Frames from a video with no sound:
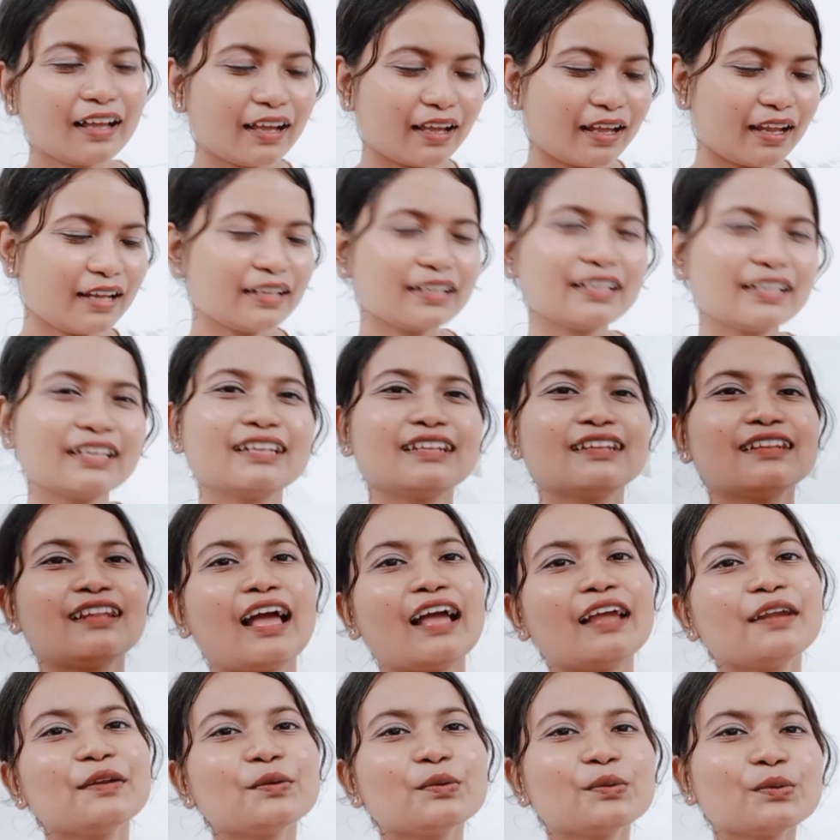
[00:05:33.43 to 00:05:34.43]
And
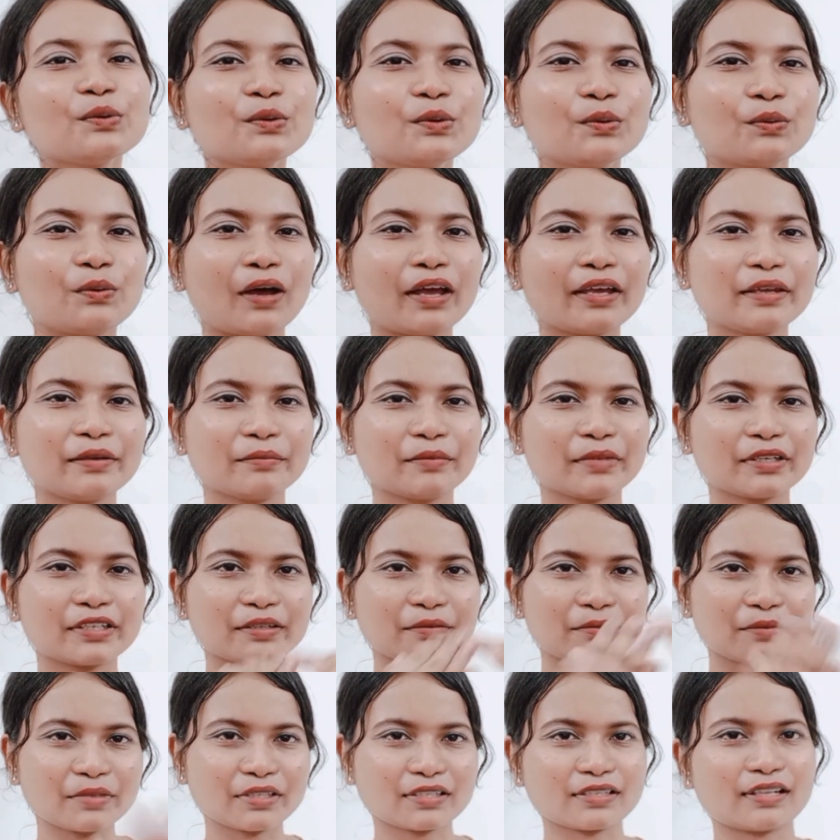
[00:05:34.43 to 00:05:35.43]
I don't know why my
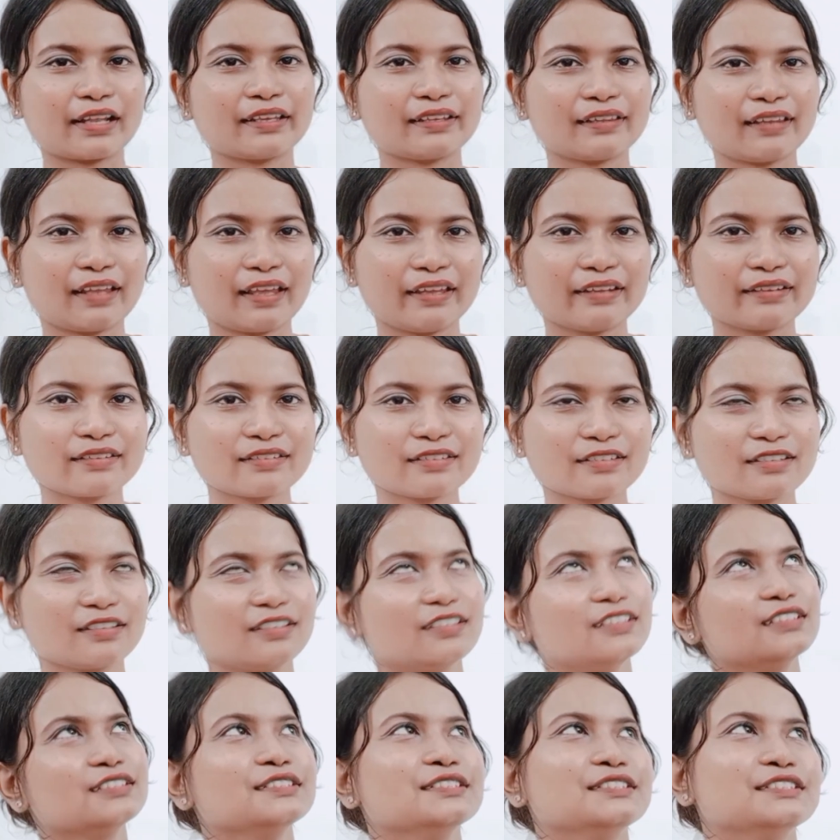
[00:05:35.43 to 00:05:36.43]
tummy is like that,
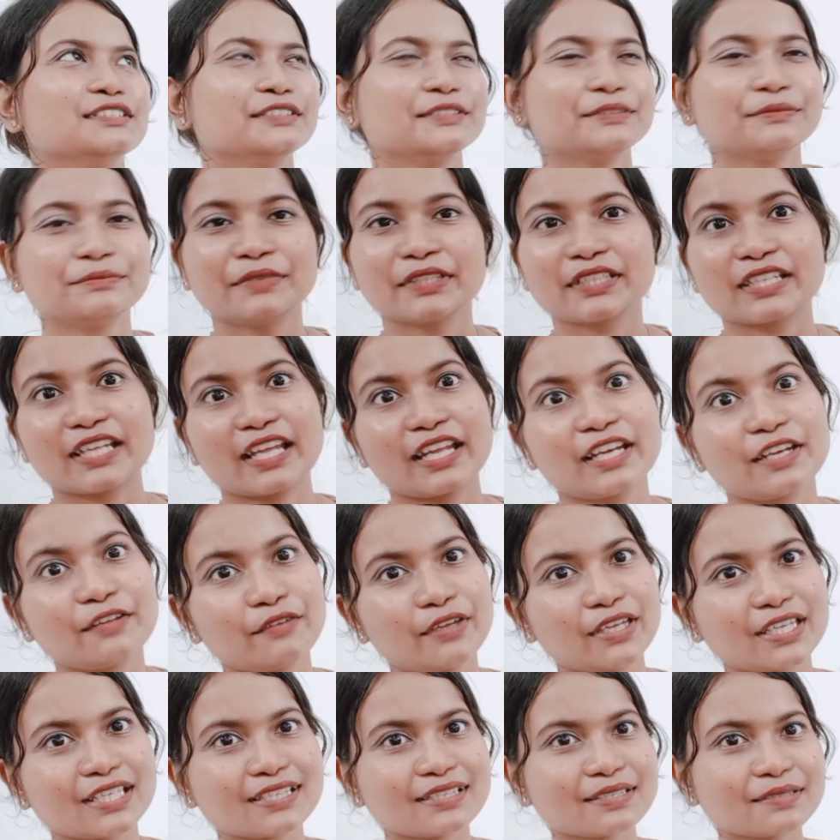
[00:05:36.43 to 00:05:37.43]
but
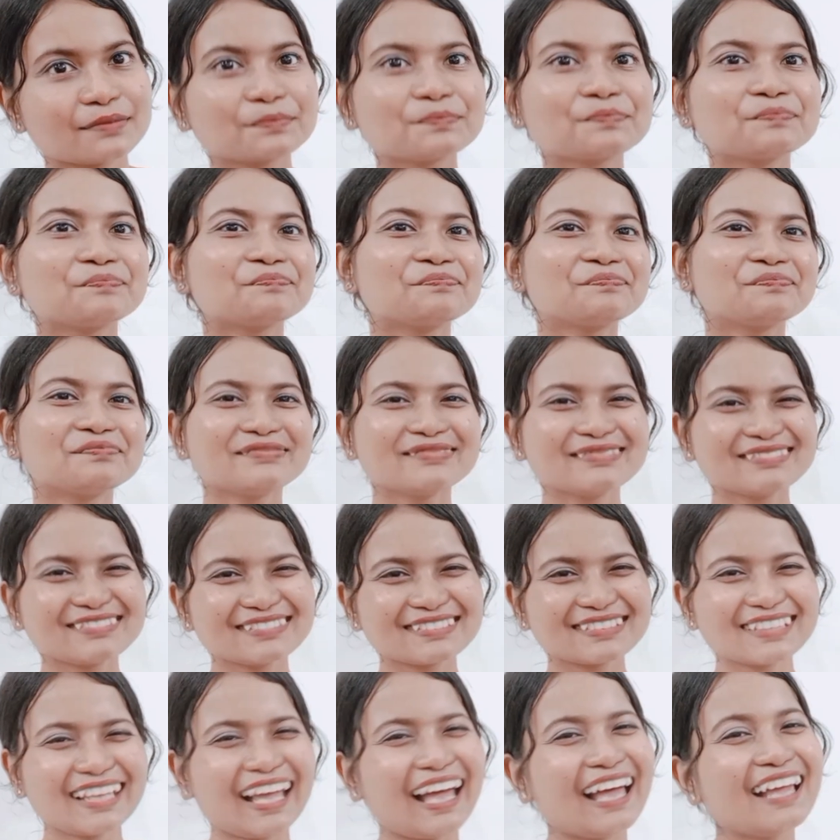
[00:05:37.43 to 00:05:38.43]
anyways,
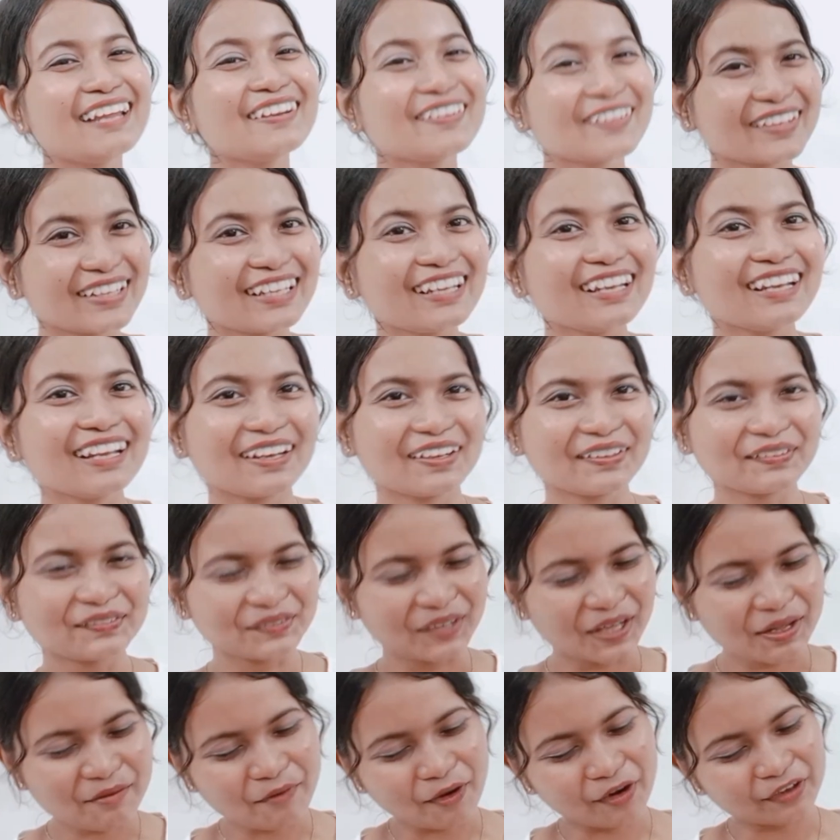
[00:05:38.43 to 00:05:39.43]
I really love
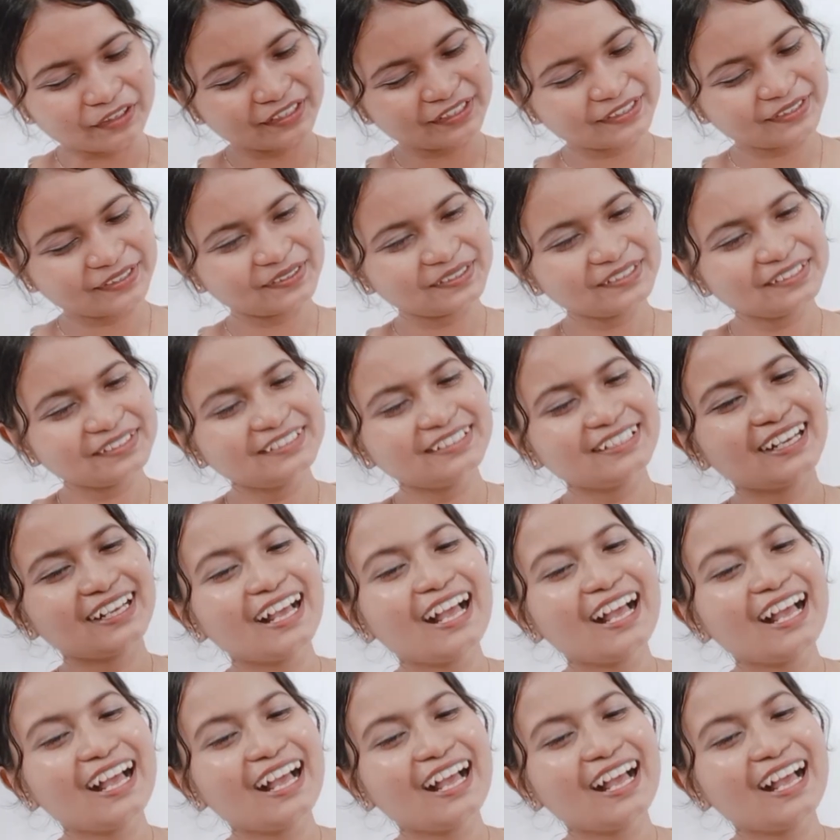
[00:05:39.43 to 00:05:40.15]
my body though.